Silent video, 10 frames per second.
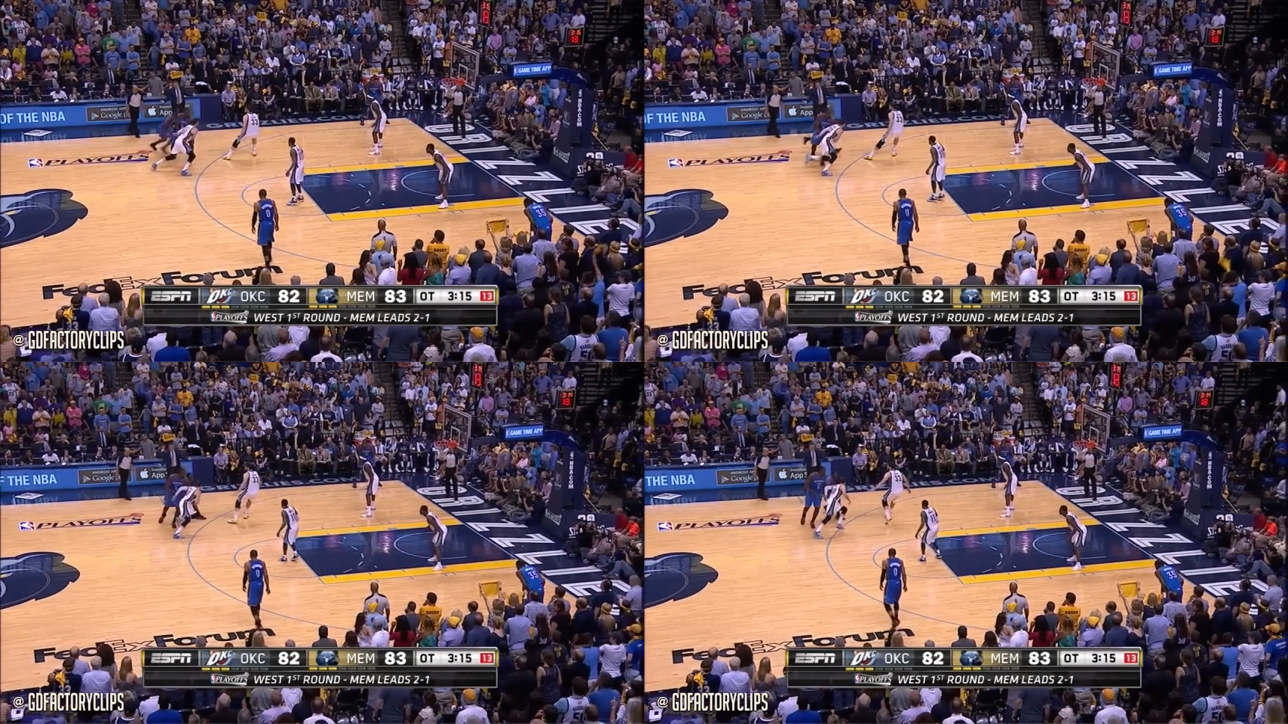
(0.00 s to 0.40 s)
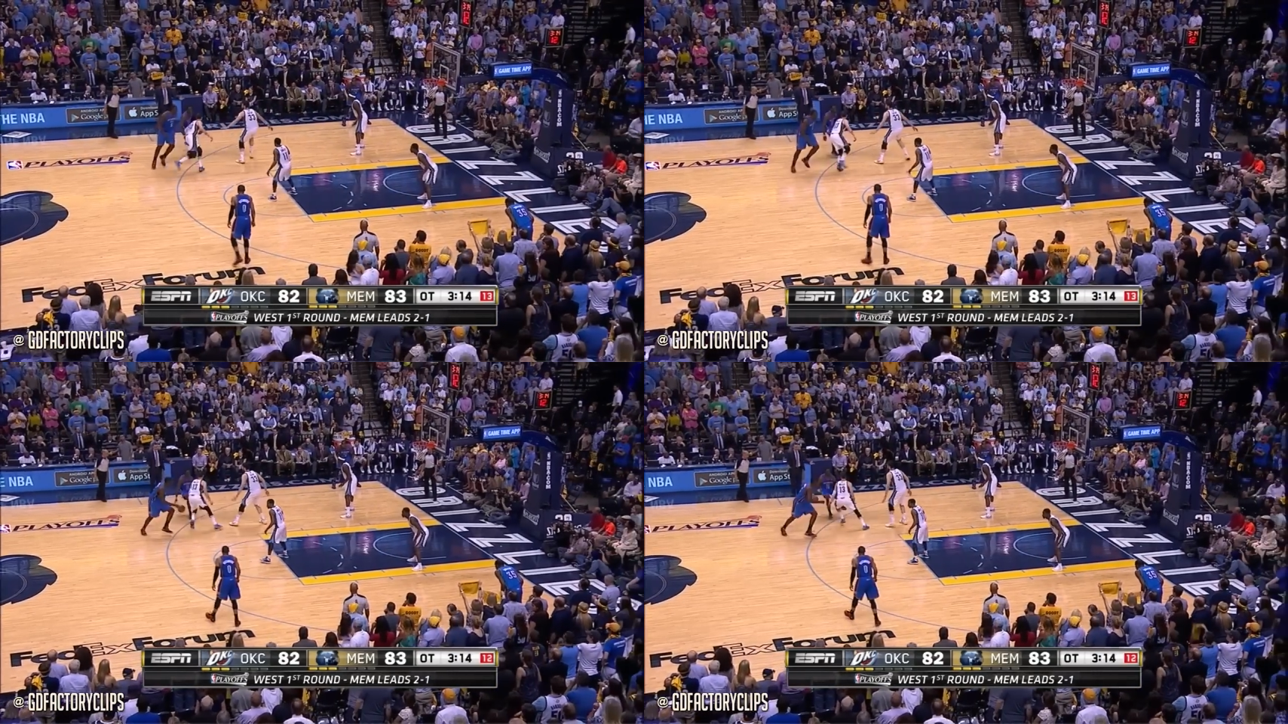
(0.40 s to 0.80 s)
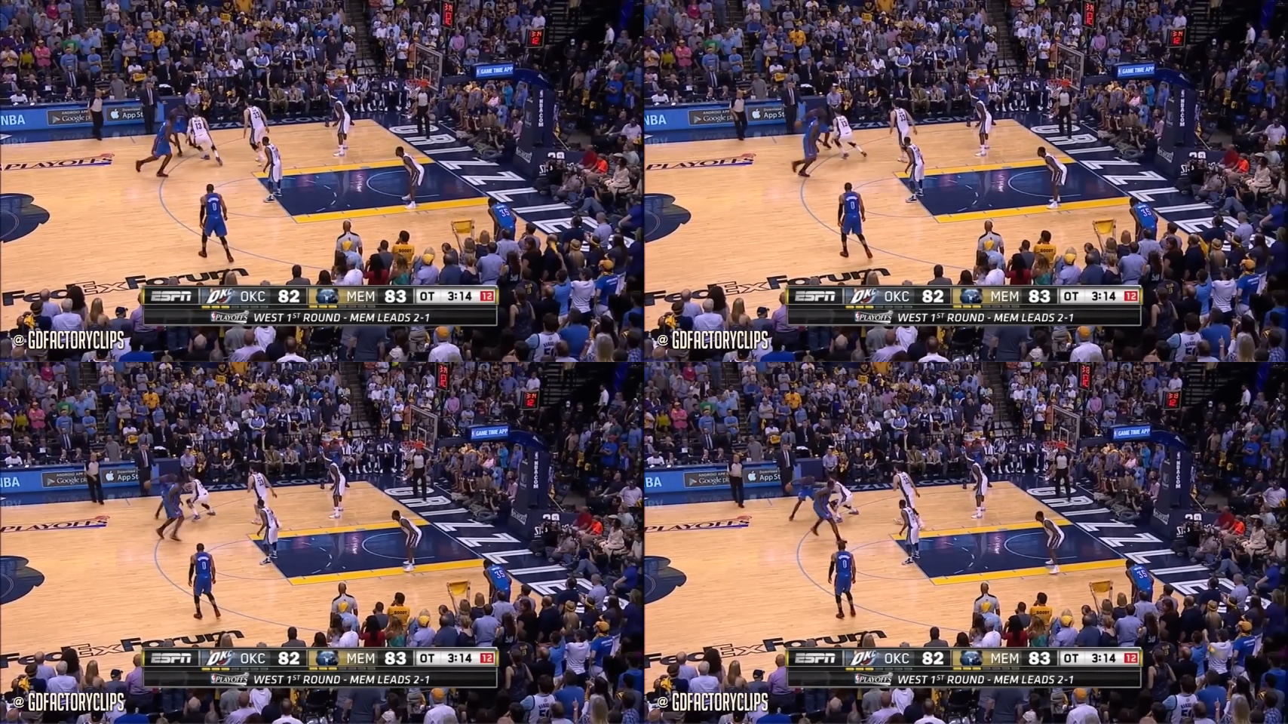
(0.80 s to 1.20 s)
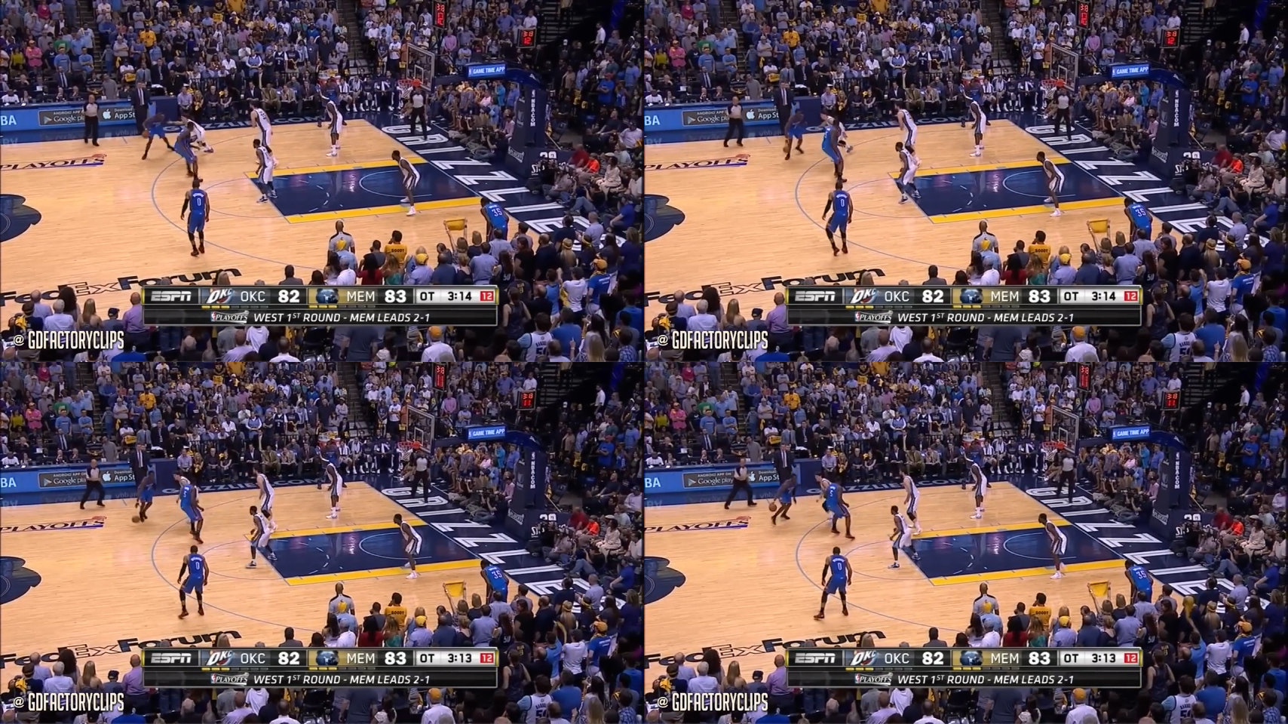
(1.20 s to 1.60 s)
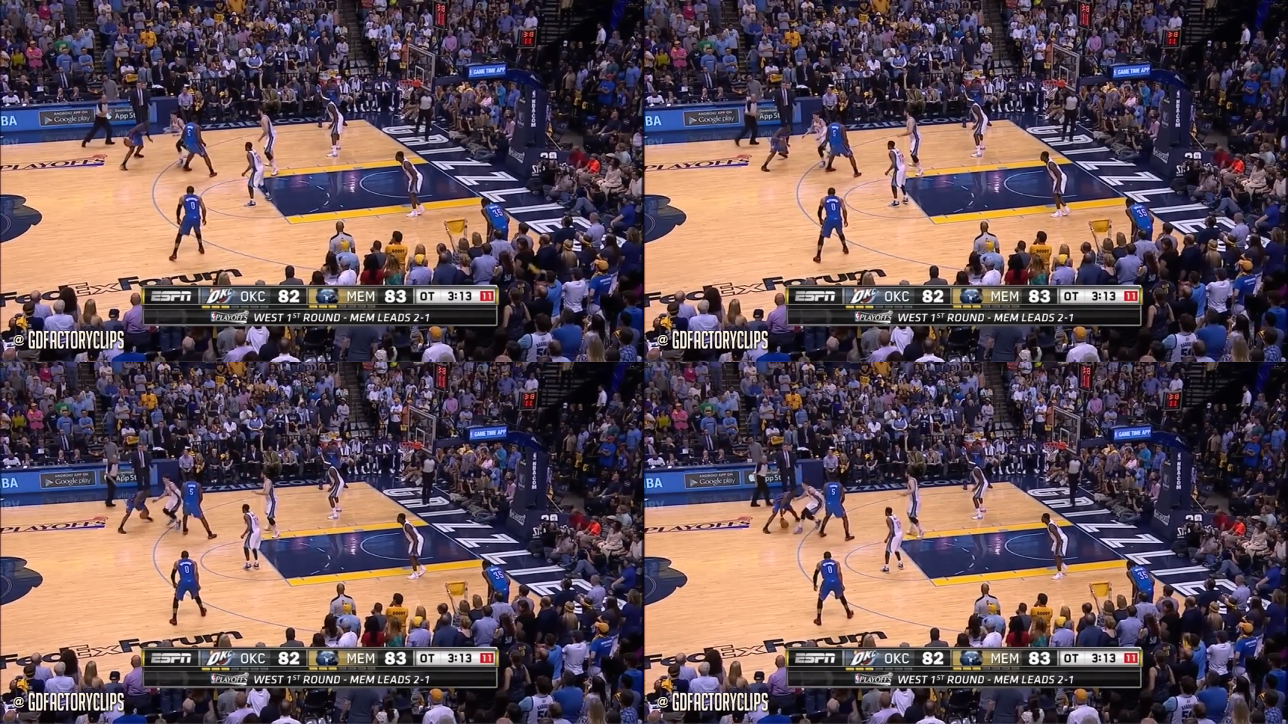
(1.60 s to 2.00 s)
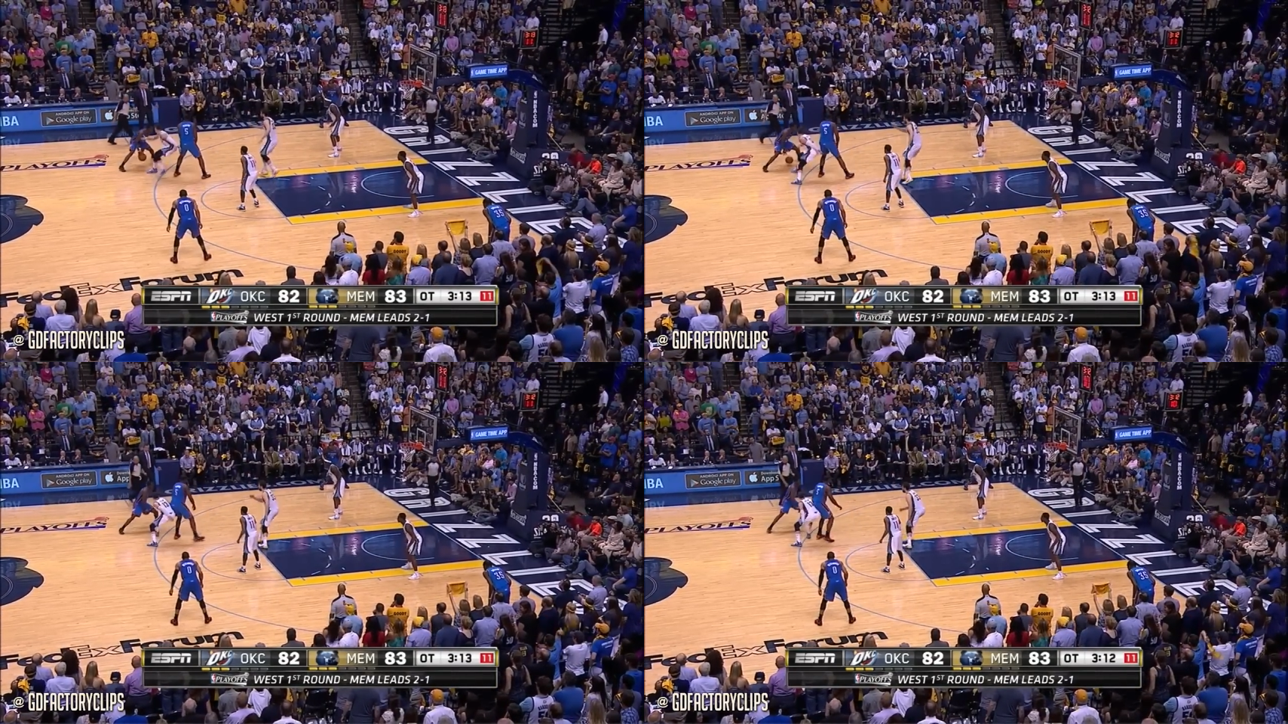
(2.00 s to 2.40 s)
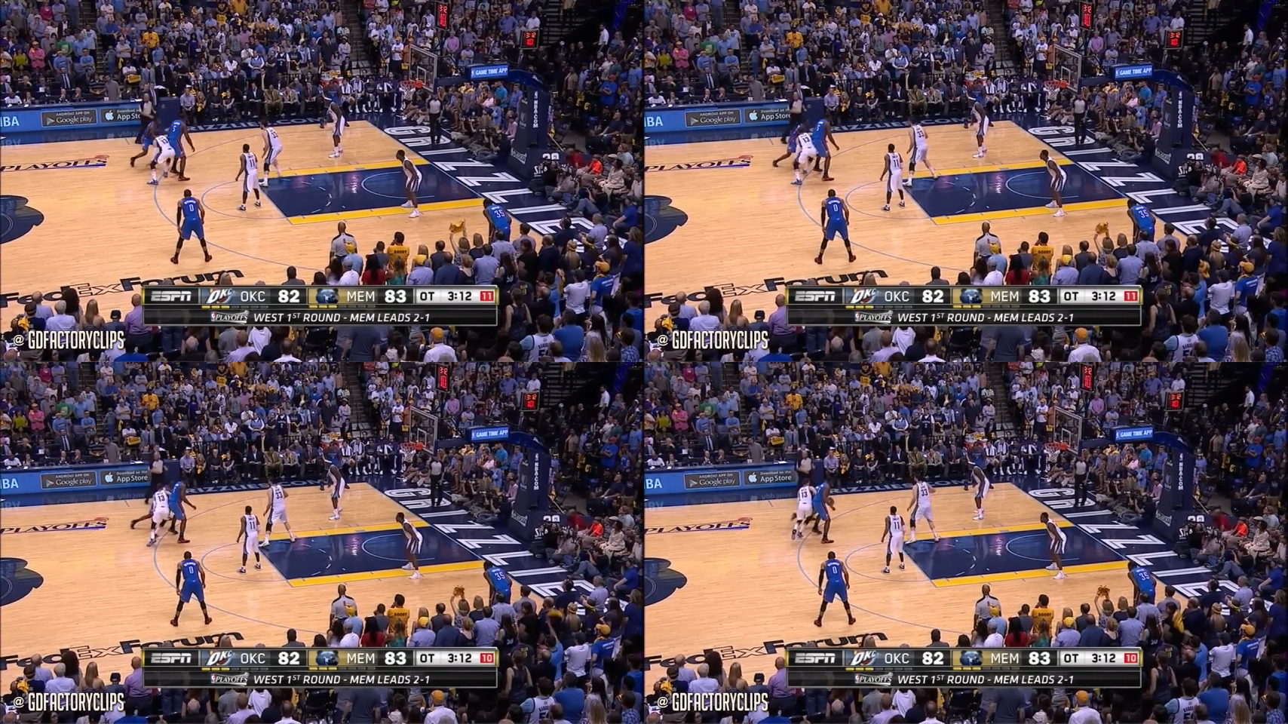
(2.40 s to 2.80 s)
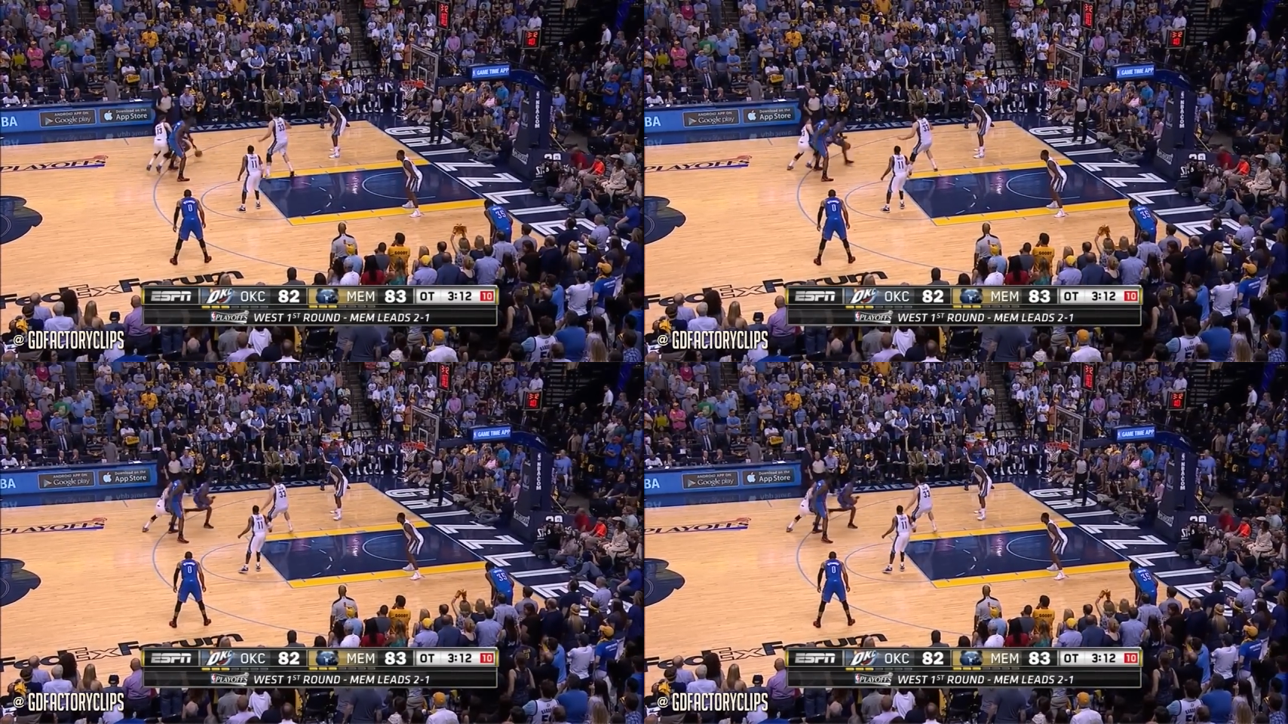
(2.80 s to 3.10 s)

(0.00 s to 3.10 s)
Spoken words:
(no speaker visible)